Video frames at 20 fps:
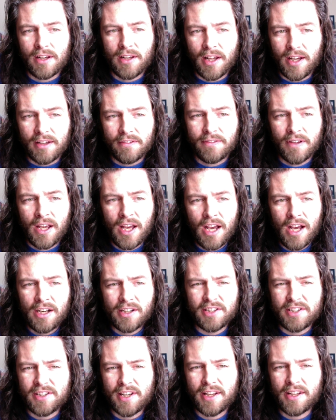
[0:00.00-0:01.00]
life,
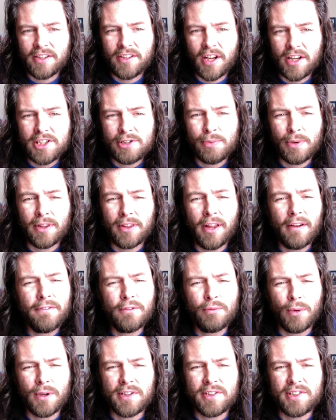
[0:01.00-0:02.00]
to stay in touch with loved
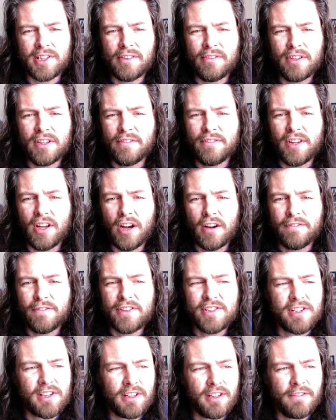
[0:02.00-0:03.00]
ones even if they are
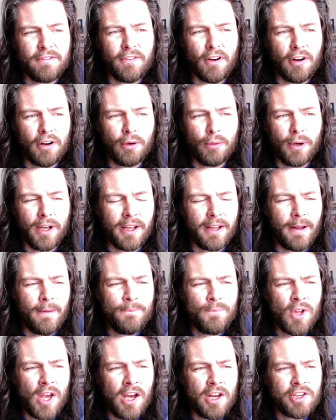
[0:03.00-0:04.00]
physically far away,
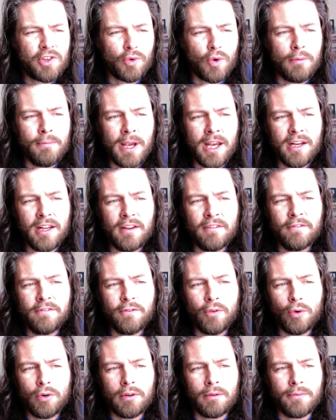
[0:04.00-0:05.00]
to remain
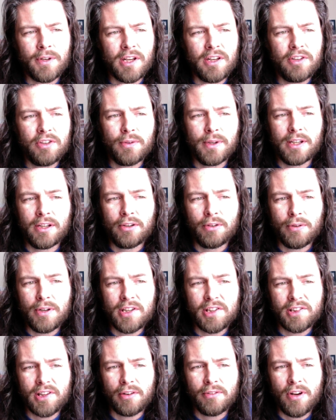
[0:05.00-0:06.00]
informed, and to
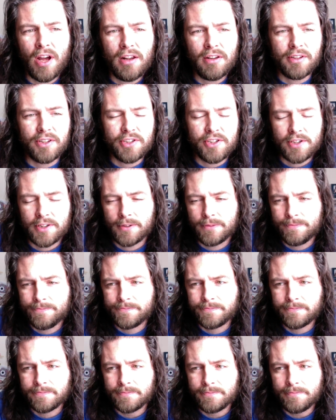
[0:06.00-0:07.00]
increase our knowledge.
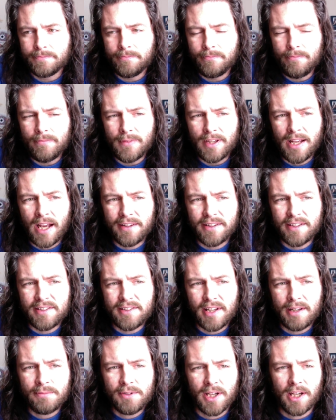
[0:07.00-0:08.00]
At the
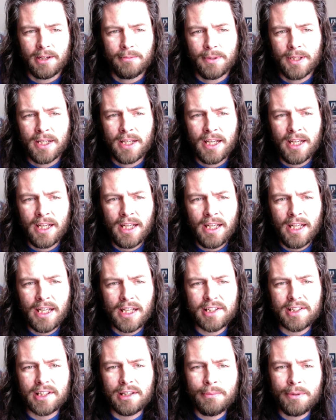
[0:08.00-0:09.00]
same time,
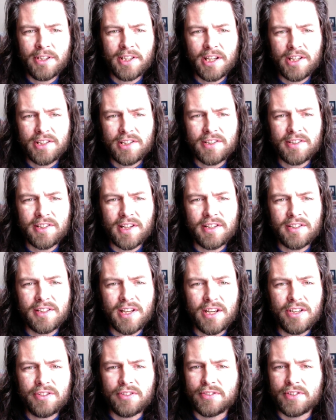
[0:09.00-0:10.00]
its limitations and
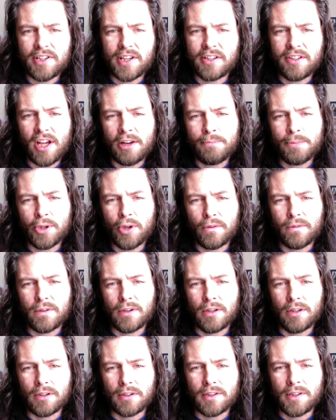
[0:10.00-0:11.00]
dangers cannot be
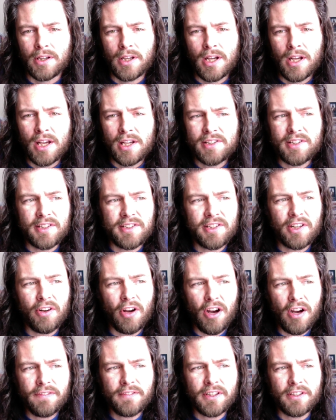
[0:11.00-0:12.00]
overlooked, since it
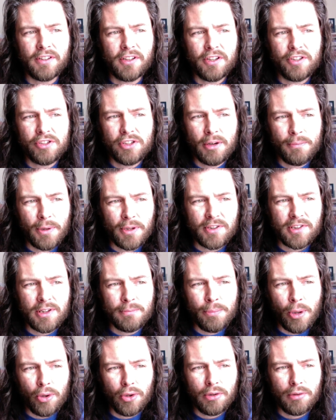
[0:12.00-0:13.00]
often contributes to
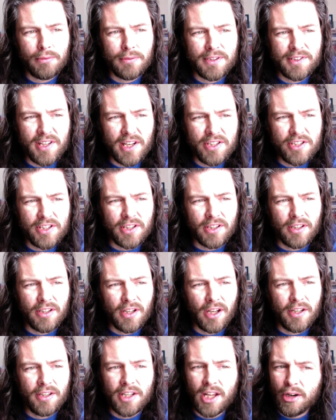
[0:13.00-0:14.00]
polarization,
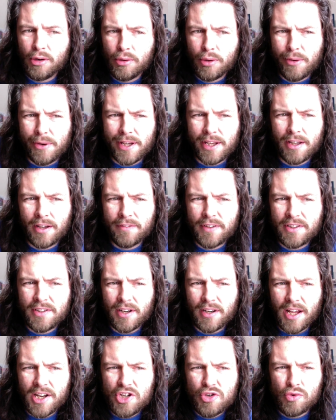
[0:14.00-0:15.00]
a narrowing of
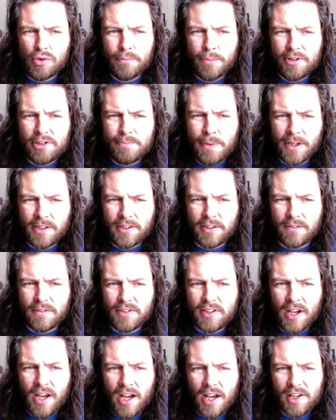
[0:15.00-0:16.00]
intellectual
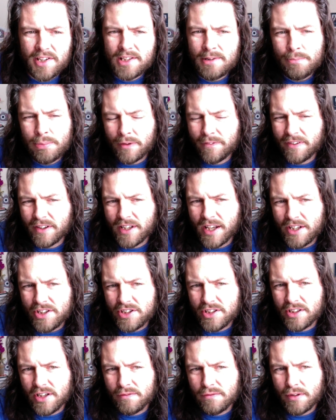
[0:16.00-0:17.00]
perspectives, a
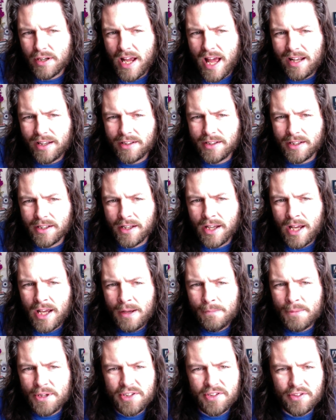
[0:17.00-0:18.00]
simplification of reality,
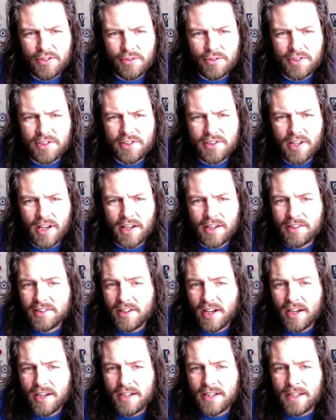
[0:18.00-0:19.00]
misuse,
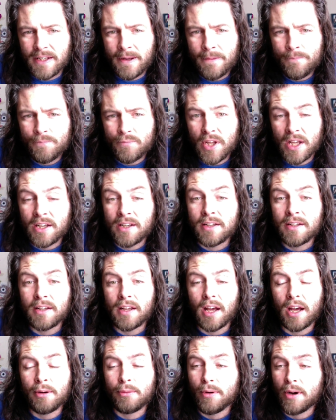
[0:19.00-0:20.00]
anxiety, and,
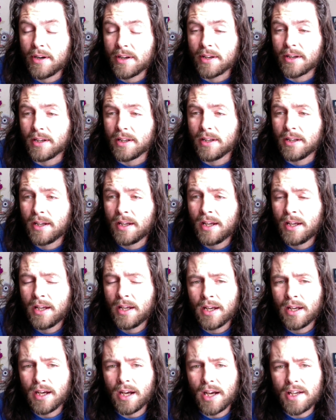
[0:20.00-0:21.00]
ironically,
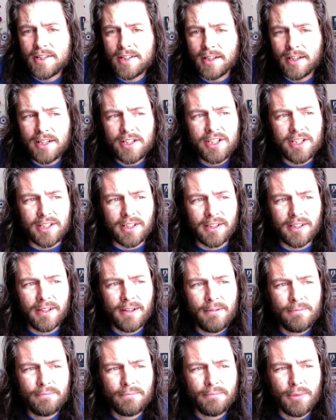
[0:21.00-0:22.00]
isolation,
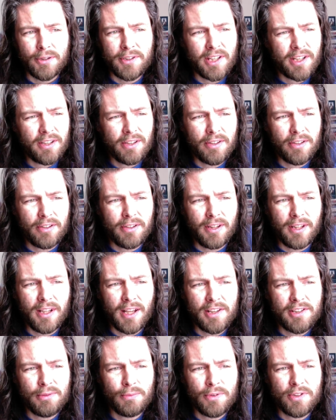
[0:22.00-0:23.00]
particularly
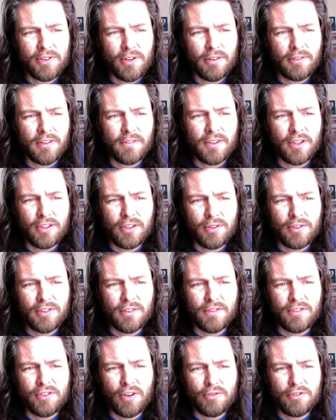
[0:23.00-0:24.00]
as a result of the use
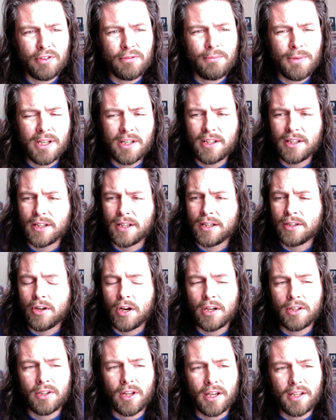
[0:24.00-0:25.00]
of social media and
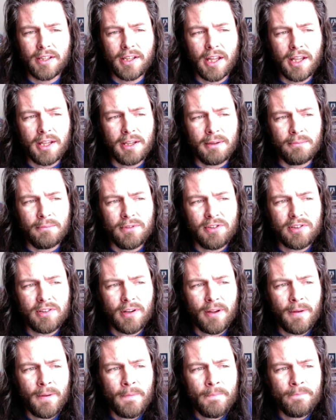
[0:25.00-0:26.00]
online games.
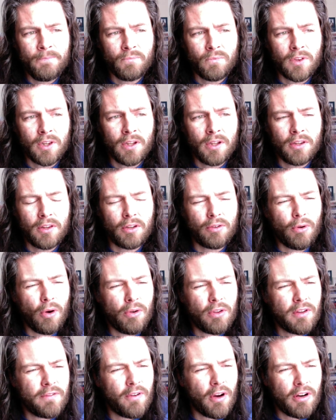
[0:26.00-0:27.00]
The
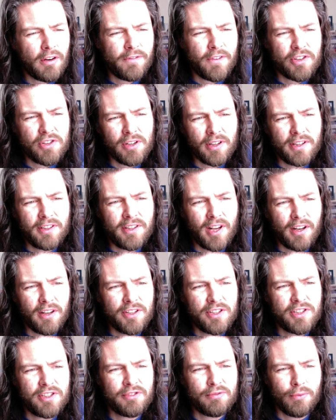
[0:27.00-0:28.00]
growth of artificial
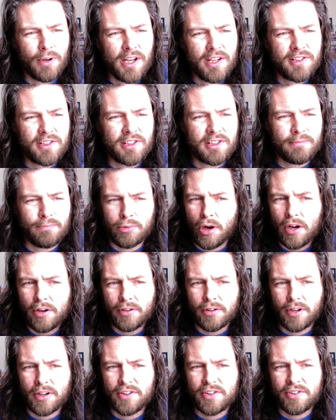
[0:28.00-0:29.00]
intelligence raises
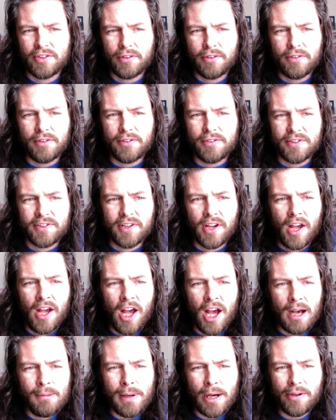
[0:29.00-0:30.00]
broader concerns
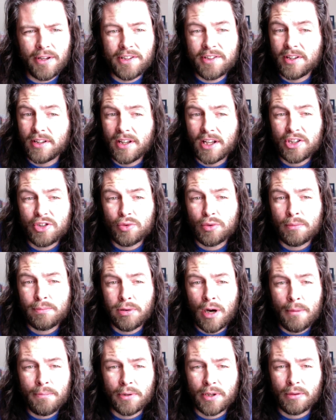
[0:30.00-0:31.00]
about intellectual
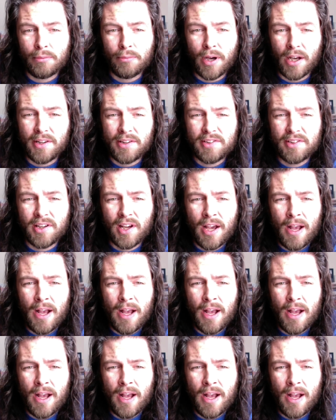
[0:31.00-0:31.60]
property rights,